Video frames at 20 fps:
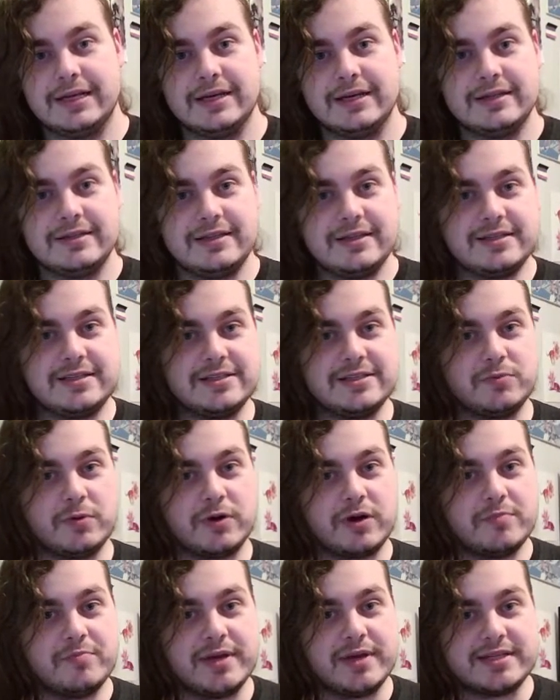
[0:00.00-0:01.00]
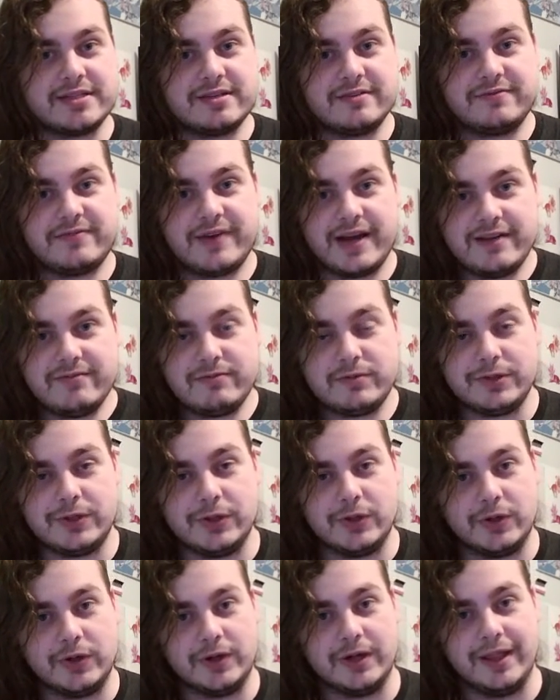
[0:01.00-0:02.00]
this is what our best of 5 will
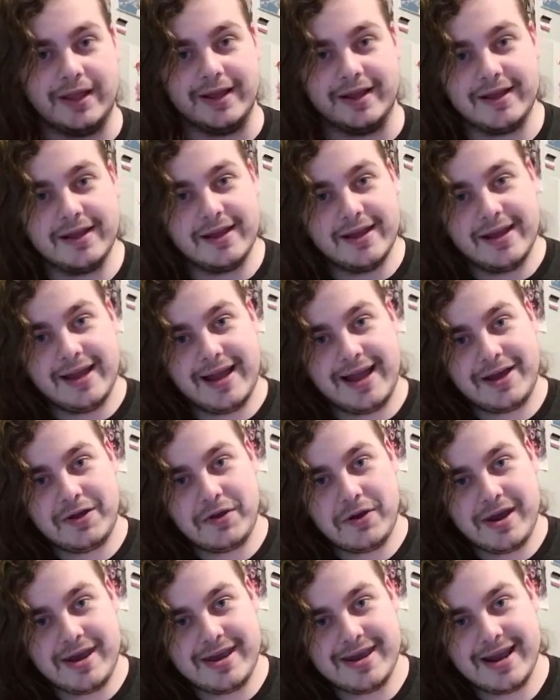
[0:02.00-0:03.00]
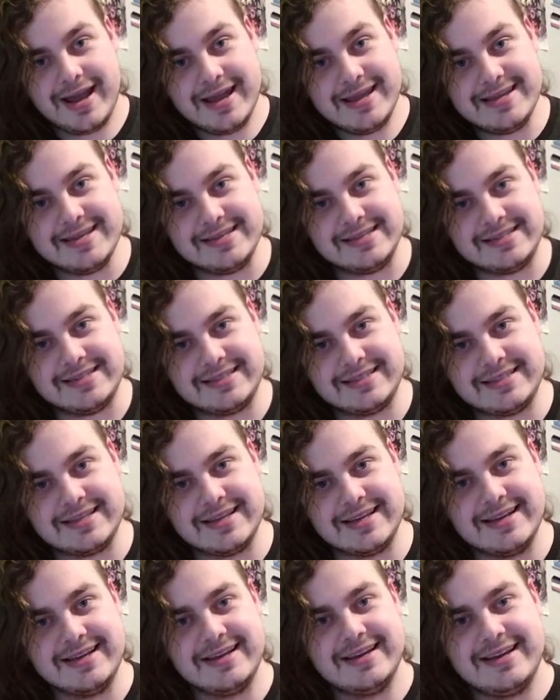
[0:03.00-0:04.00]
look like. How nice!
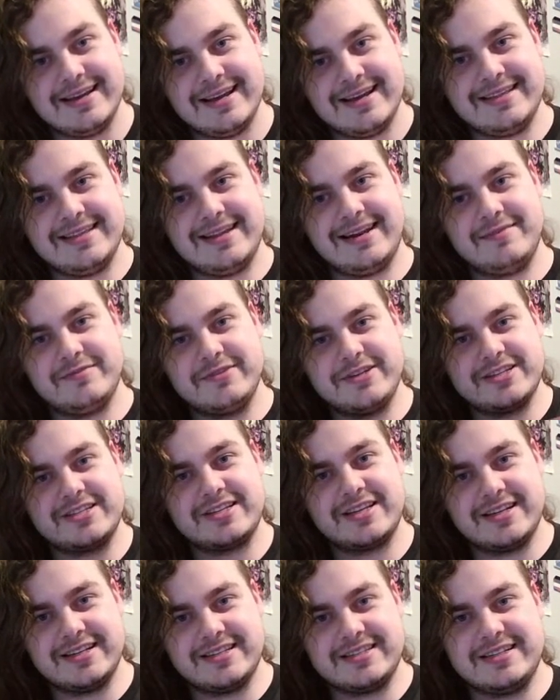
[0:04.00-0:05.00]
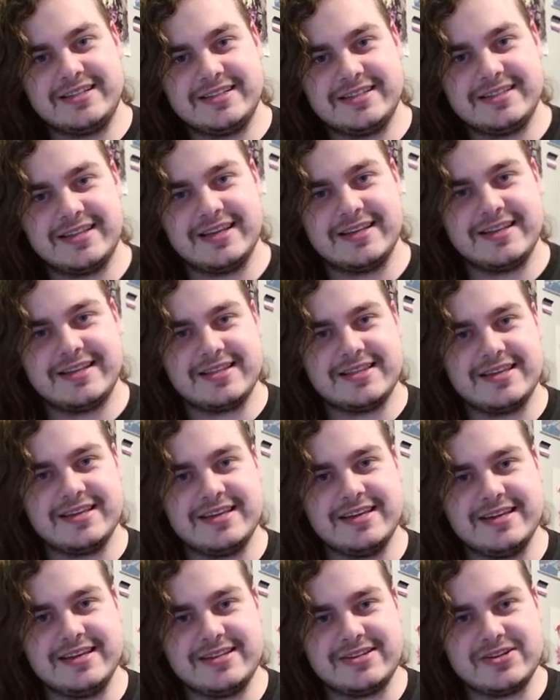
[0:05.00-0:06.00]
And then I'm just gonna still say that
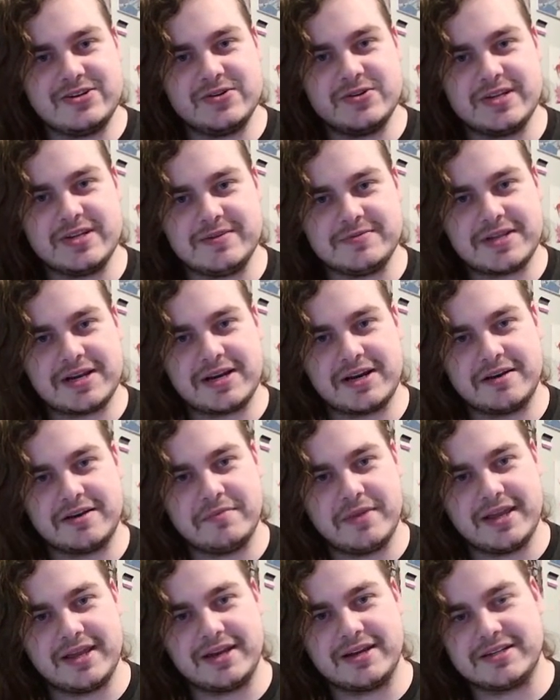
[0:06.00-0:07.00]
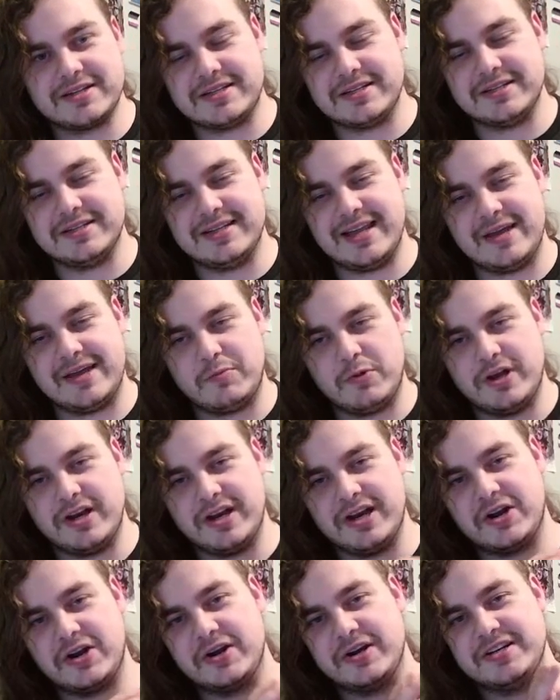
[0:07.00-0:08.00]
the two teams that are gonna make it are still Damwon and
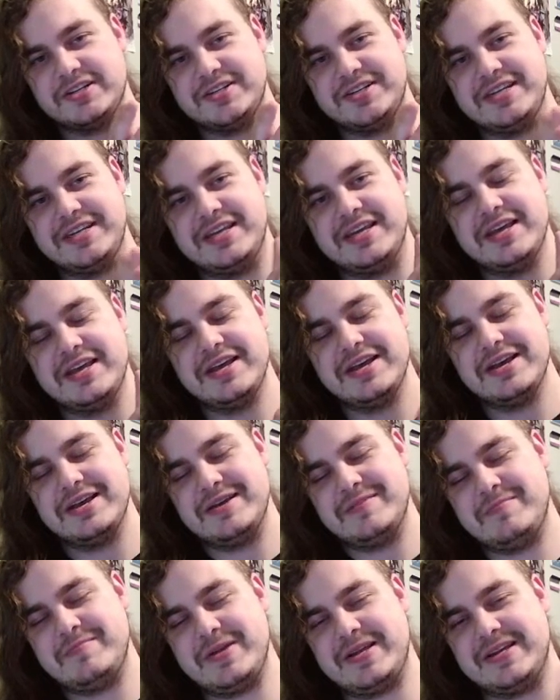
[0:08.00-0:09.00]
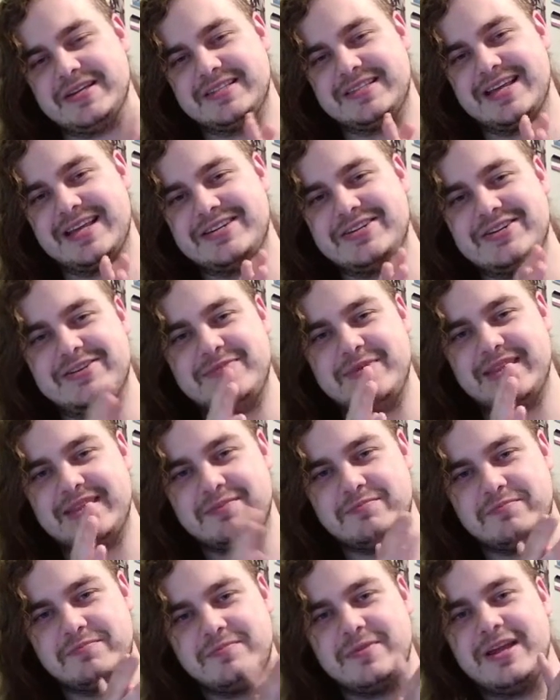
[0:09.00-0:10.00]
RNG, because that should be the
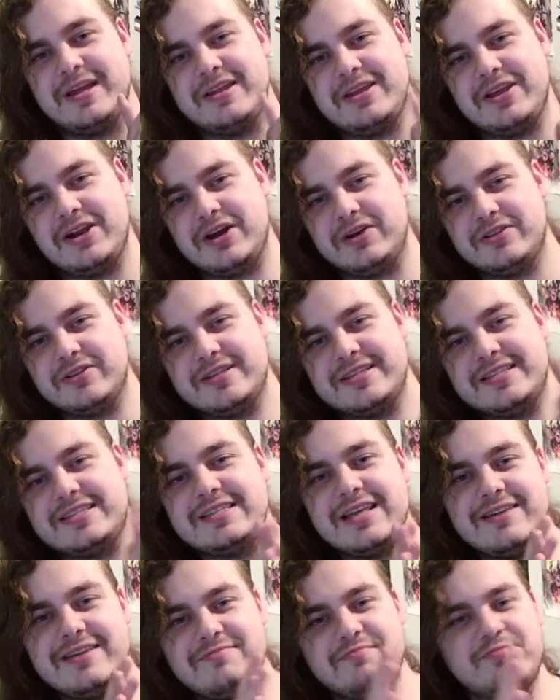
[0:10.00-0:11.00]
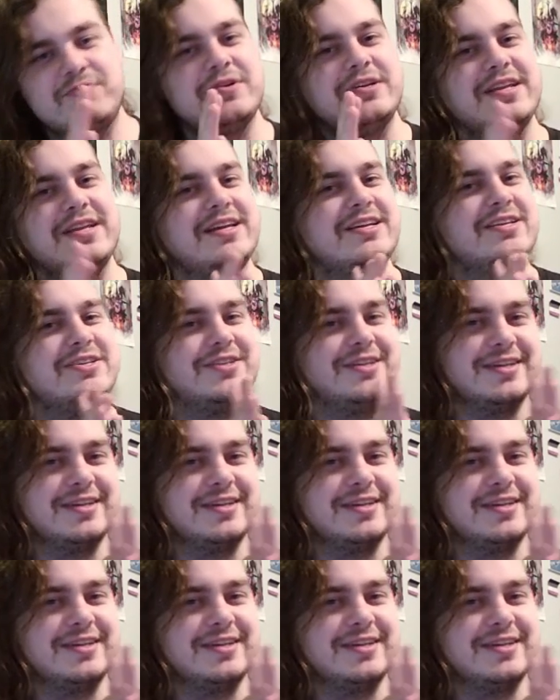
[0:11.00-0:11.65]
safe prediction.